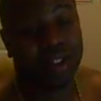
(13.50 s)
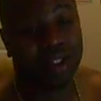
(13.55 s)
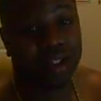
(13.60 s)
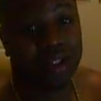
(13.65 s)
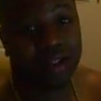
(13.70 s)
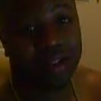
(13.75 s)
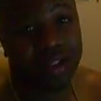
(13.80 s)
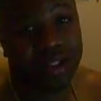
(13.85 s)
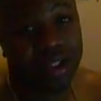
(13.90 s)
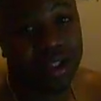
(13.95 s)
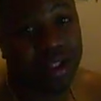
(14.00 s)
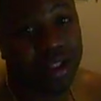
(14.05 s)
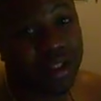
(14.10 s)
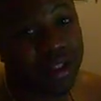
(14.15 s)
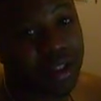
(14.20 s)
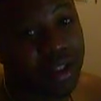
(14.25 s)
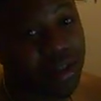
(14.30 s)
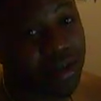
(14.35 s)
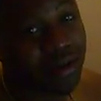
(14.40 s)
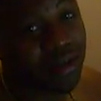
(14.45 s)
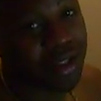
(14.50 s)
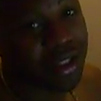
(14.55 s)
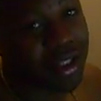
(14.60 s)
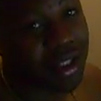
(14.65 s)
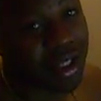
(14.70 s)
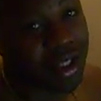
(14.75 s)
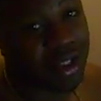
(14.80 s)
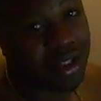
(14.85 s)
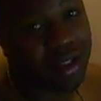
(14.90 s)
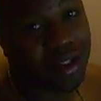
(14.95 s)
They're still in
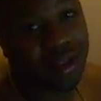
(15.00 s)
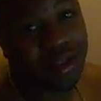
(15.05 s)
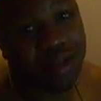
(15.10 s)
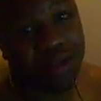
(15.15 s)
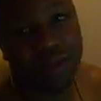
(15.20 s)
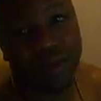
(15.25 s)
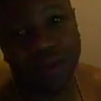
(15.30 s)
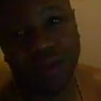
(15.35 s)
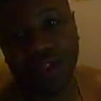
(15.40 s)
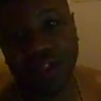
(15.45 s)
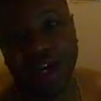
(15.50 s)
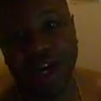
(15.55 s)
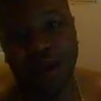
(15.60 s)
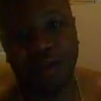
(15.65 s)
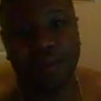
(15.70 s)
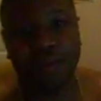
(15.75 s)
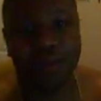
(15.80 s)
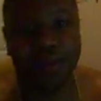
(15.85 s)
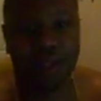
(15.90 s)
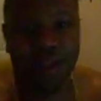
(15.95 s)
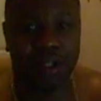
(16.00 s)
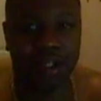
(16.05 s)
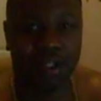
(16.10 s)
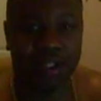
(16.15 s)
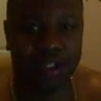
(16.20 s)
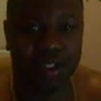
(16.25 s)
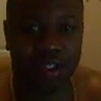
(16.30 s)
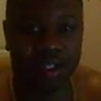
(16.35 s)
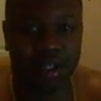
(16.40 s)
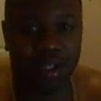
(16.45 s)
negotiations. What's happening
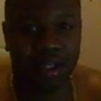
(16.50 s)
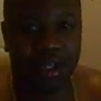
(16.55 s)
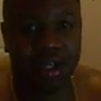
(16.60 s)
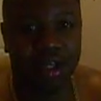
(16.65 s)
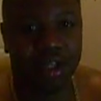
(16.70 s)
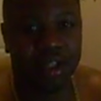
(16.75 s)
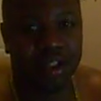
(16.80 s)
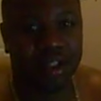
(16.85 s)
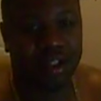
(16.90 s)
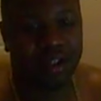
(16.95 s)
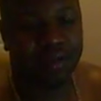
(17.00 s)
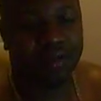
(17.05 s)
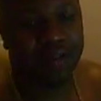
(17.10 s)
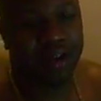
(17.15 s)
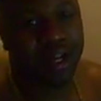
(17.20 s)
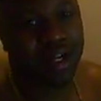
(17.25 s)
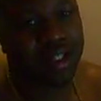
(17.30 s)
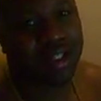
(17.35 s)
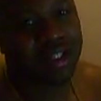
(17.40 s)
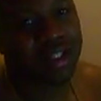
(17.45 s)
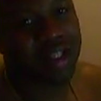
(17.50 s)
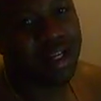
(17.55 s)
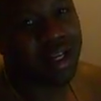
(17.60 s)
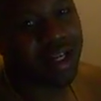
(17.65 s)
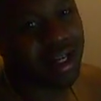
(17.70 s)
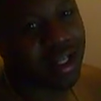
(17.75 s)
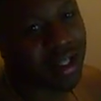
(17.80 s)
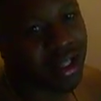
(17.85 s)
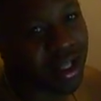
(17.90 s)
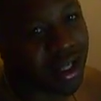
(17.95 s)
is Nevada
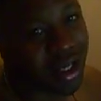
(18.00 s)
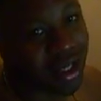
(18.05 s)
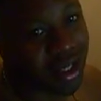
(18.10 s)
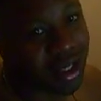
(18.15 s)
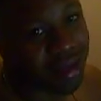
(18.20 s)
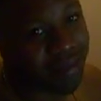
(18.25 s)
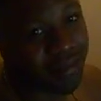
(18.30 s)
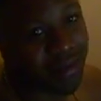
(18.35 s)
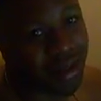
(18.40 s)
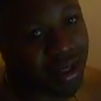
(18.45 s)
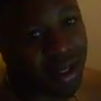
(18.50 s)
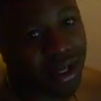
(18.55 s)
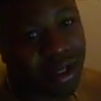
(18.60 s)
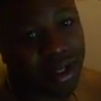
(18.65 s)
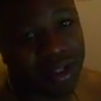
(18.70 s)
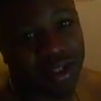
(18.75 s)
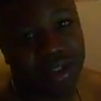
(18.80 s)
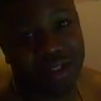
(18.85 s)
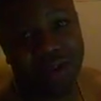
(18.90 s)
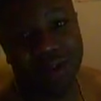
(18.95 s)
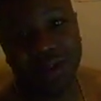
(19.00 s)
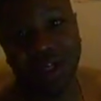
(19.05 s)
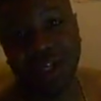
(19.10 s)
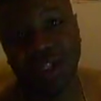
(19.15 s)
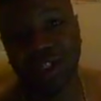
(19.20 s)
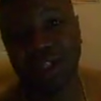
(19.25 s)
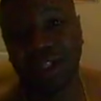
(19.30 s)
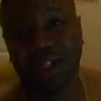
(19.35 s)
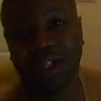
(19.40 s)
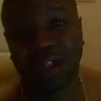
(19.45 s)
State Athletic Committee is
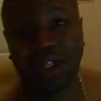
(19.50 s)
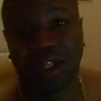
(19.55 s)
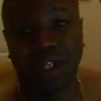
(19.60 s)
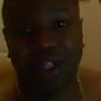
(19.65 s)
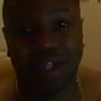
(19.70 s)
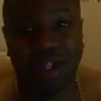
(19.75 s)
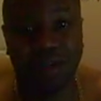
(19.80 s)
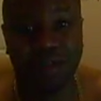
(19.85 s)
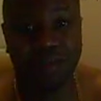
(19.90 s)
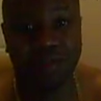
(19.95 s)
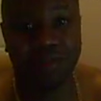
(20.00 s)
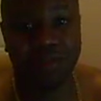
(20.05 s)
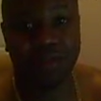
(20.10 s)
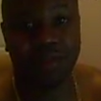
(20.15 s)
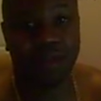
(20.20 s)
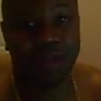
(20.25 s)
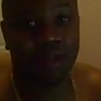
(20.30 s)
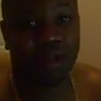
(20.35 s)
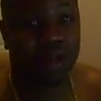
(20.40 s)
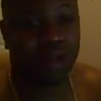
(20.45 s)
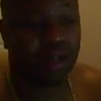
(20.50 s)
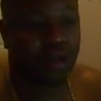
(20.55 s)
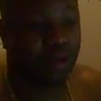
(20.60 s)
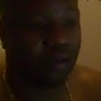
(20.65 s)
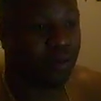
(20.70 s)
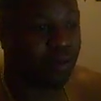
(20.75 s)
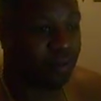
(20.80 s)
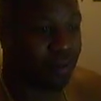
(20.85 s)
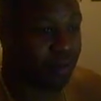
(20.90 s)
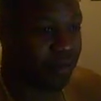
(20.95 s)
trying to get them,
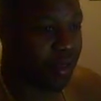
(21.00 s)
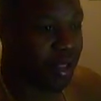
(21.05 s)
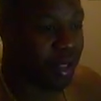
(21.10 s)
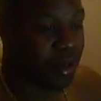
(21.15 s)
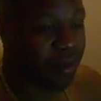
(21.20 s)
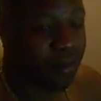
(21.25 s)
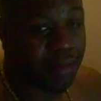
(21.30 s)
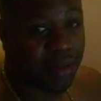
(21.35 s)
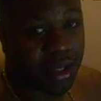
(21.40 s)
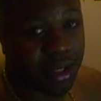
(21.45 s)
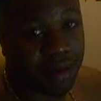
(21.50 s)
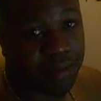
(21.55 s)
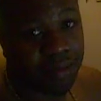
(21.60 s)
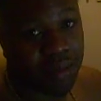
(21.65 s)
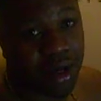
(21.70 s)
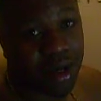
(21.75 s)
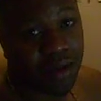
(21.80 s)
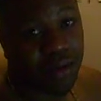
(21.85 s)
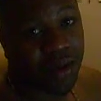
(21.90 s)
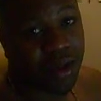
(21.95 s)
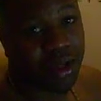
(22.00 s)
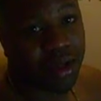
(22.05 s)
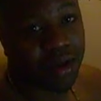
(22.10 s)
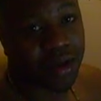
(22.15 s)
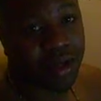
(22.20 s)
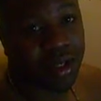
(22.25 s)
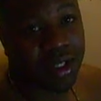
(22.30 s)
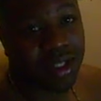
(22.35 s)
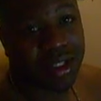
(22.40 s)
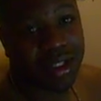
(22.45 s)
meaning
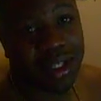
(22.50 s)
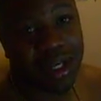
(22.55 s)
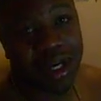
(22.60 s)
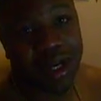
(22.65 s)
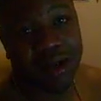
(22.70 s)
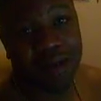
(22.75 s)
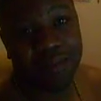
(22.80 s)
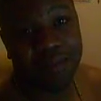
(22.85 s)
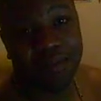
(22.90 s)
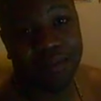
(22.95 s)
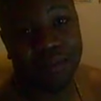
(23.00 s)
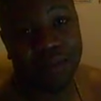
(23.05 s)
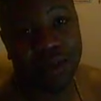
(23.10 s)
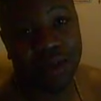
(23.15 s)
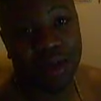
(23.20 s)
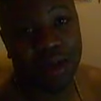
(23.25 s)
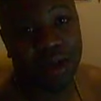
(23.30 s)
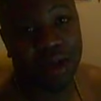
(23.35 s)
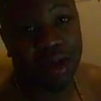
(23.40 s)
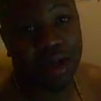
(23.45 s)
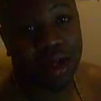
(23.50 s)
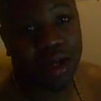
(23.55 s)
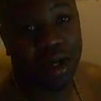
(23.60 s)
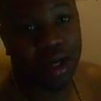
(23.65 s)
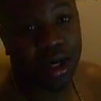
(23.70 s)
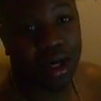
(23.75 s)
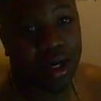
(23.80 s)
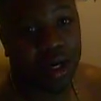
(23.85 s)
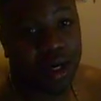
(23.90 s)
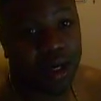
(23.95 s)
Mayweather and his camp,
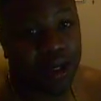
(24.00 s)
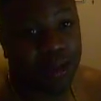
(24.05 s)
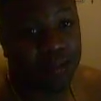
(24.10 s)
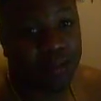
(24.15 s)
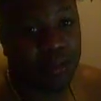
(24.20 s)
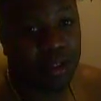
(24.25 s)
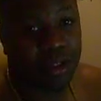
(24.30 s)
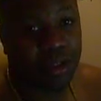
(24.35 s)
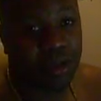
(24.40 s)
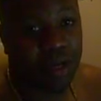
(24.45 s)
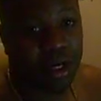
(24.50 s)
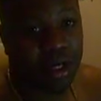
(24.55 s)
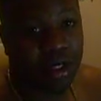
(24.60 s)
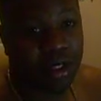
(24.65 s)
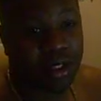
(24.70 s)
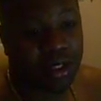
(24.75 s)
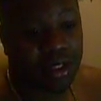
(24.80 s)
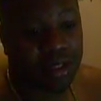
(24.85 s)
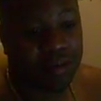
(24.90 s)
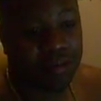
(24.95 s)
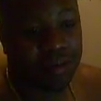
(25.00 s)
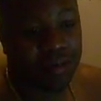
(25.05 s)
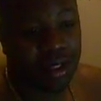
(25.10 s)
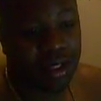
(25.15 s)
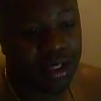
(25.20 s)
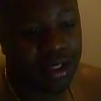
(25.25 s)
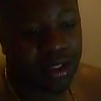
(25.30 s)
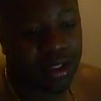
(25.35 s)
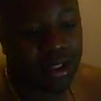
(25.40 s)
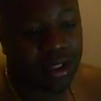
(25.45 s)
to try to
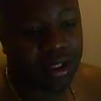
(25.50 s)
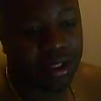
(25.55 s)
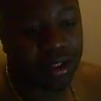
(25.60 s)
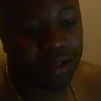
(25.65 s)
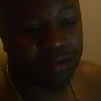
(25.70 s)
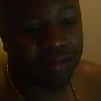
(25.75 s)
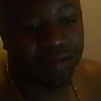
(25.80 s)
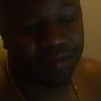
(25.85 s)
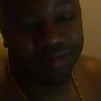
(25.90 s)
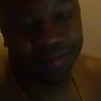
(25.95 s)
submit to this